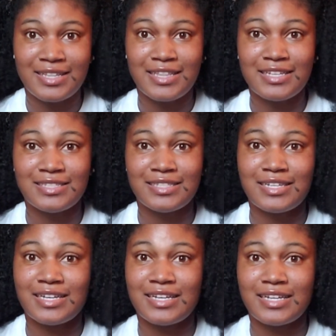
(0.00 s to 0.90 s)
this
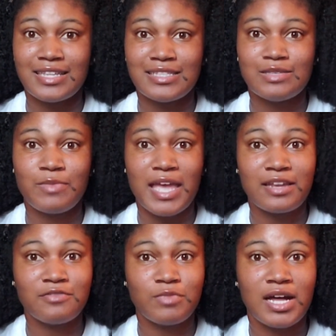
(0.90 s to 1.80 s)
thing that's
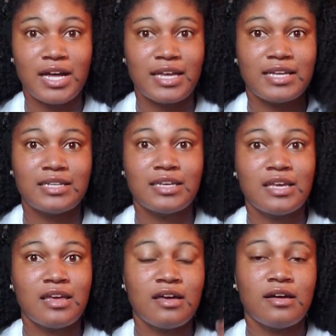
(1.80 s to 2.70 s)
mane of mine.
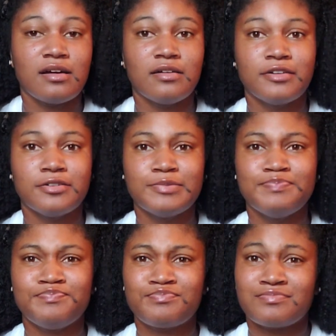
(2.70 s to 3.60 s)
Um,